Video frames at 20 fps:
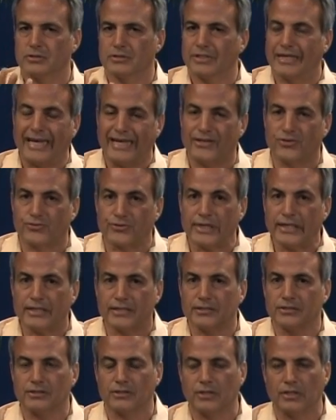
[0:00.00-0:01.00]
can't drink
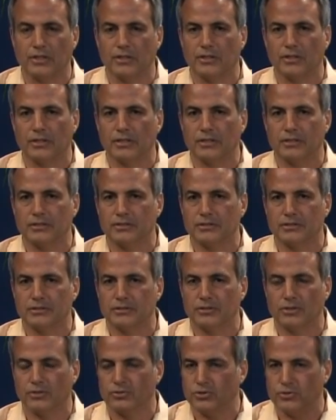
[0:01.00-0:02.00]
or
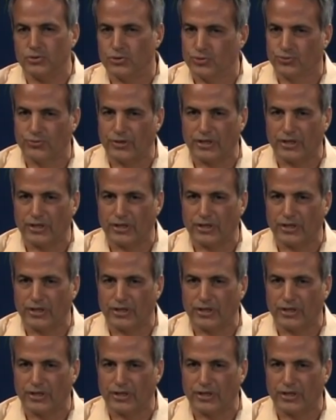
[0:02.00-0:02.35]
use